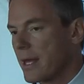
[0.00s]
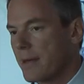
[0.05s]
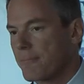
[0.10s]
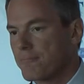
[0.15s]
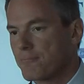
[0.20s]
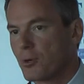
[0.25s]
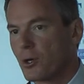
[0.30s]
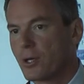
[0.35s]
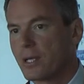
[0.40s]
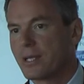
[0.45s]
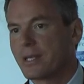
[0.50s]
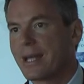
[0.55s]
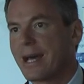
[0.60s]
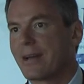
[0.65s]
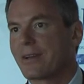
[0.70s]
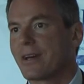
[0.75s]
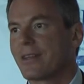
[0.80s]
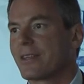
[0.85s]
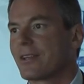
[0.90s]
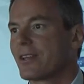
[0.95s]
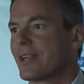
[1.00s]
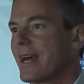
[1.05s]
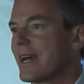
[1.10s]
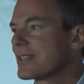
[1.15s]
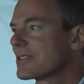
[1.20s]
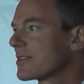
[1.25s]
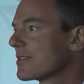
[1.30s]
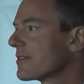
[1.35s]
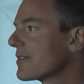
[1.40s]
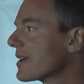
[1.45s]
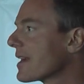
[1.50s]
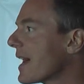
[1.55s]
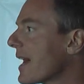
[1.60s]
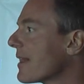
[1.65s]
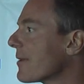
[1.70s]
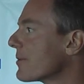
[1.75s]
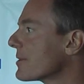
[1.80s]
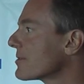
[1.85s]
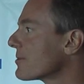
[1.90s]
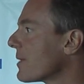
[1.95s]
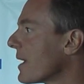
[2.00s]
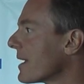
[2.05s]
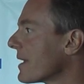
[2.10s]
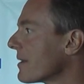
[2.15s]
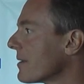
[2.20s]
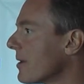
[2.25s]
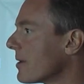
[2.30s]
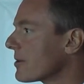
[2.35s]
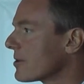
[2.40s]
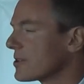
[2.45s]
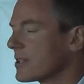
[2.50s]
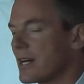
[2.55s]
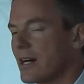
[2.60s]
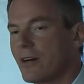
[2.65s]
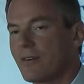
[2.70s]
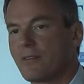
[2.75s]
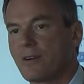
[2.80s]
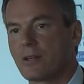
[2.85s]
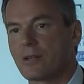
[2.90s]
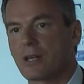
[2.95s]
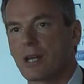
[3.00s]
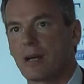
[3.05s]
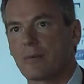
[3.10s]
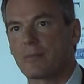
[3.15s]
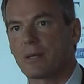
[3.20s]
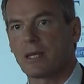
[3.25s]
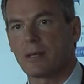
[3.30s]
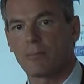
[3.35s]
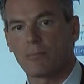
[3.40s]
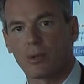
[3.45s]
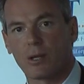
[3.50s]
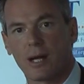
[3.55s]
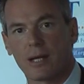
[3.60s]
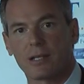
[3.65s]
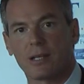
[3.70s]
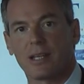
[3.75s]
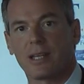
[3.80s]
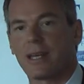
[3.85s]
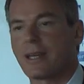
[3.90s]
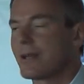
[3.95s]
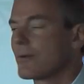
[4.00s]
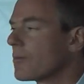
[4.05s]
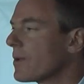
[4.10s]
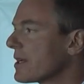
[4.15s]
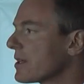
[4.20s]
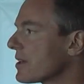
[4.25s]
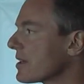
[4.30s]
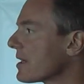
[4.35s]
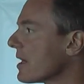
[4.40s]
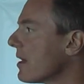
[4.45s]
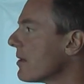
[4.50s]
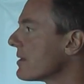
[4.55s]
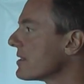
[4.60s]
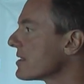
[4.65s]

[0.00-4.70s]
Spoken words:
and put it down on the desk of the guy that was running the local telephone company and plugged it in and went to go.